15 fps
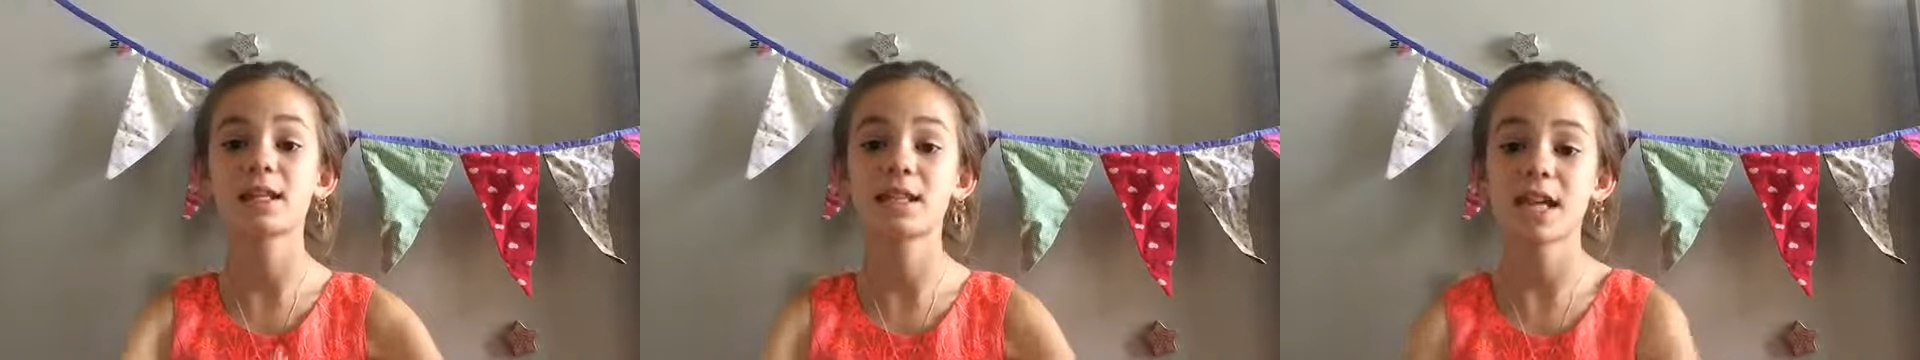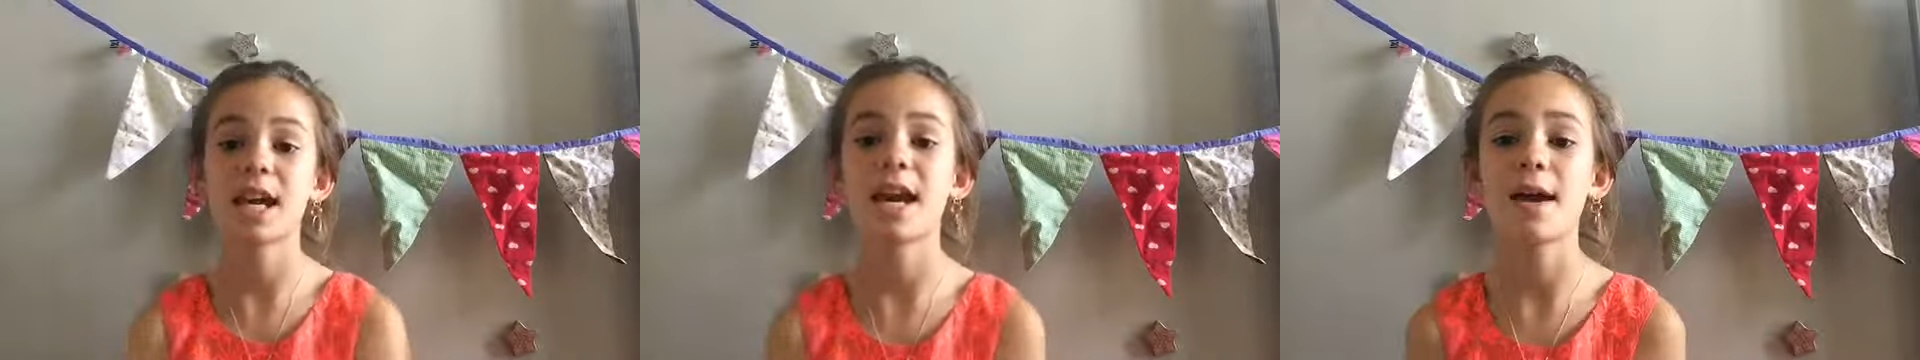
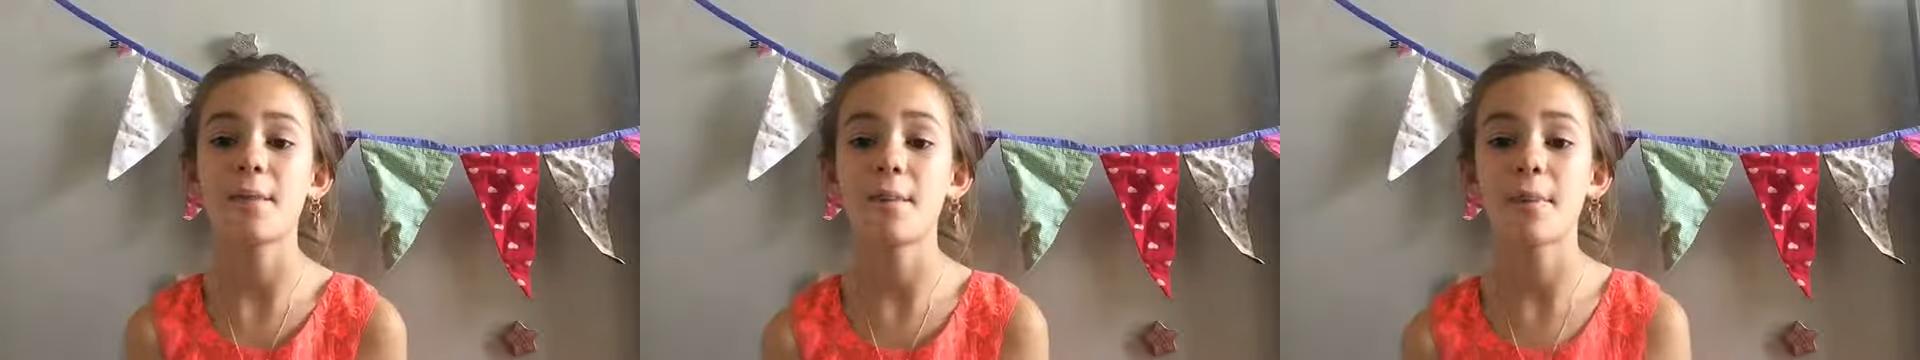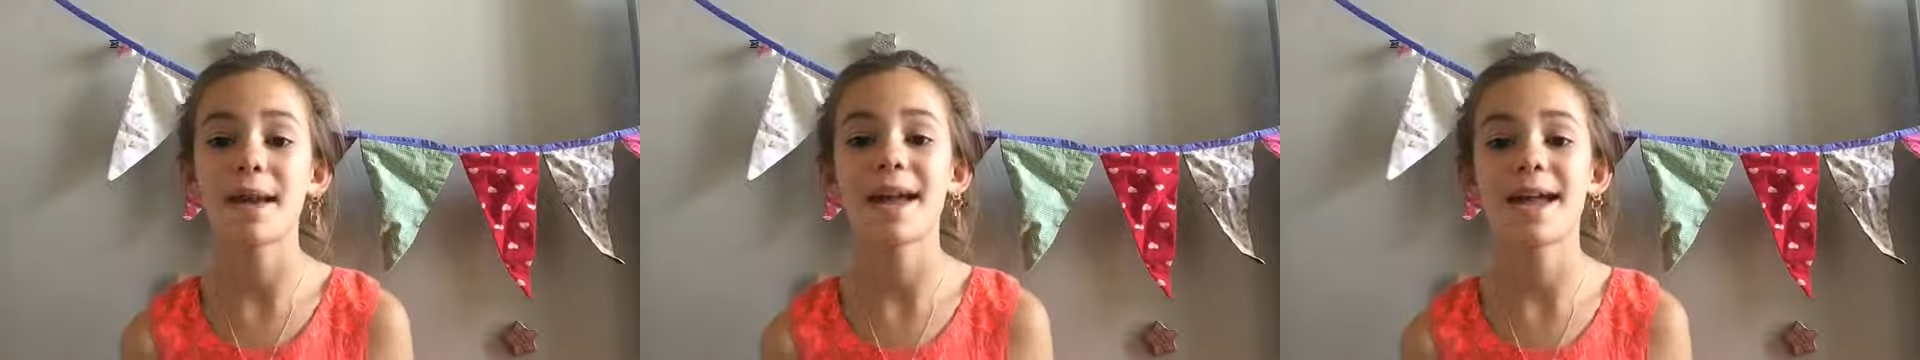tip
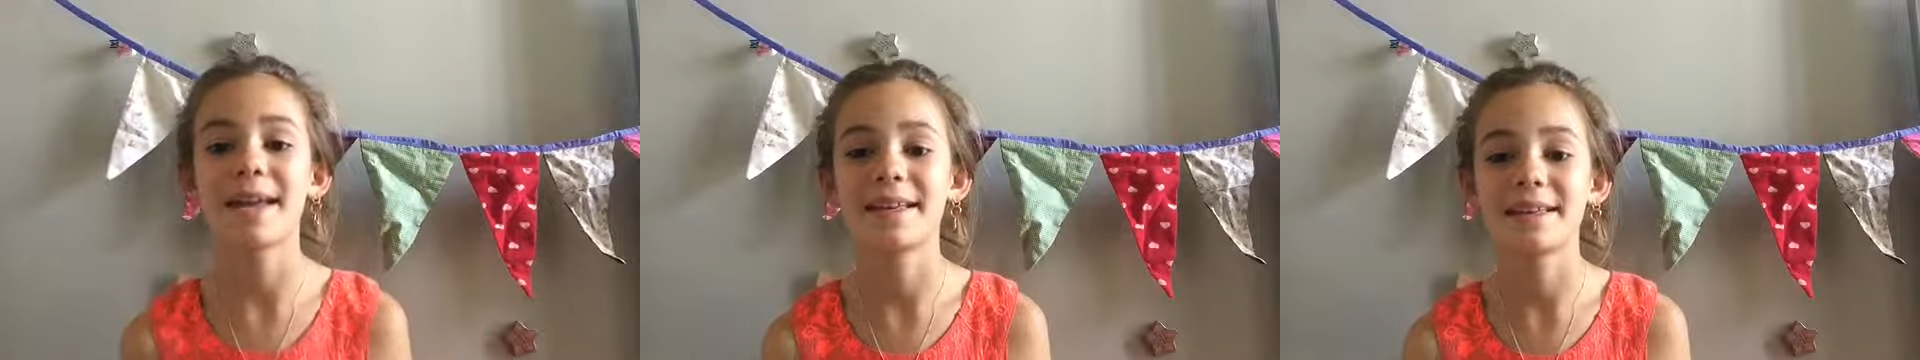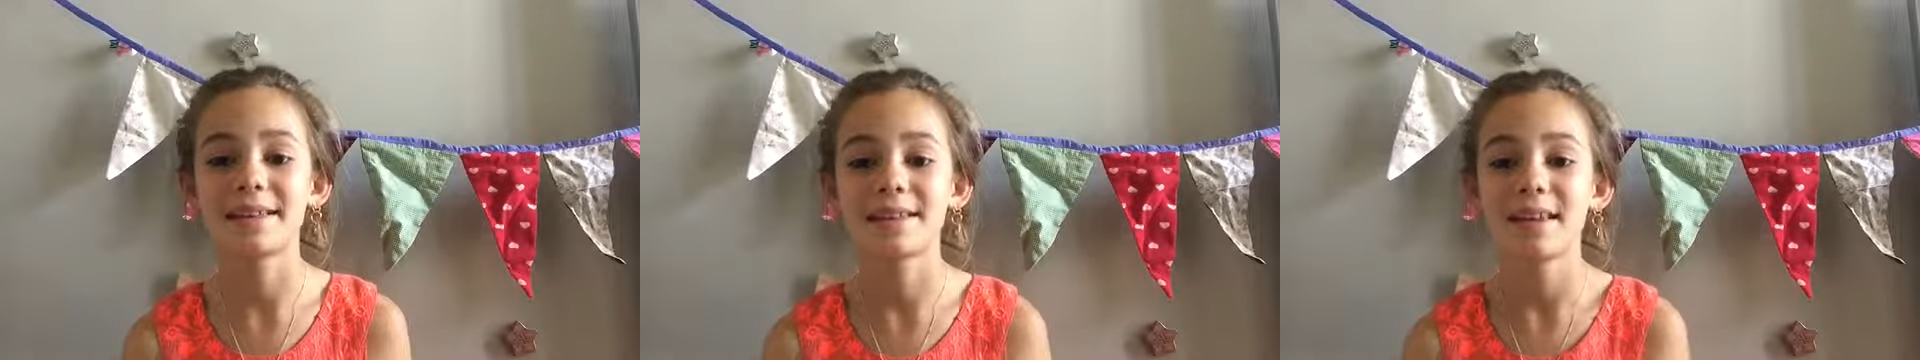
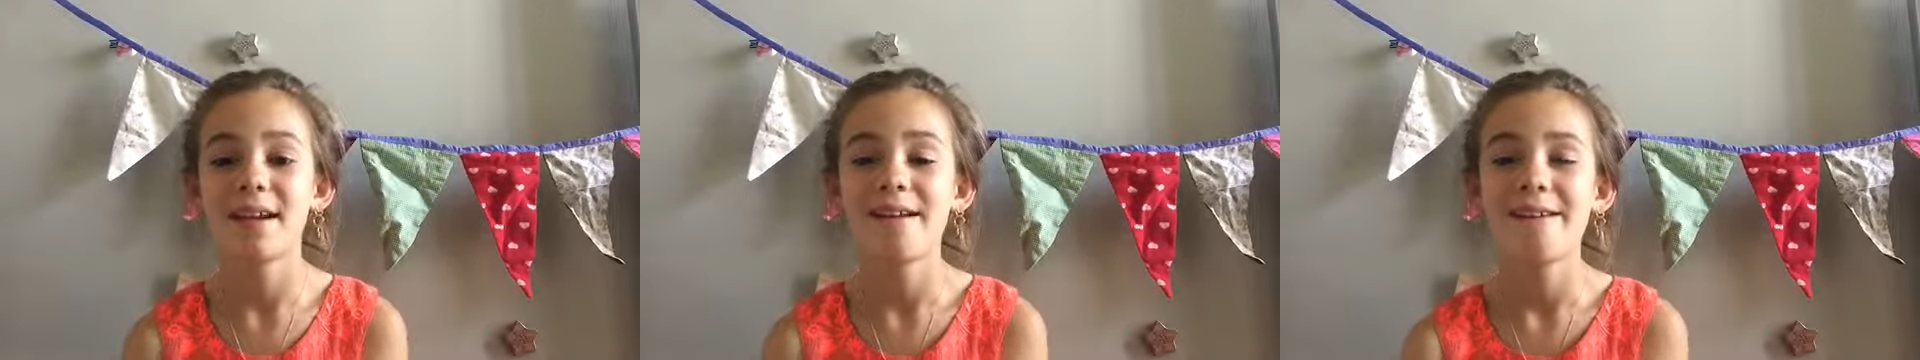is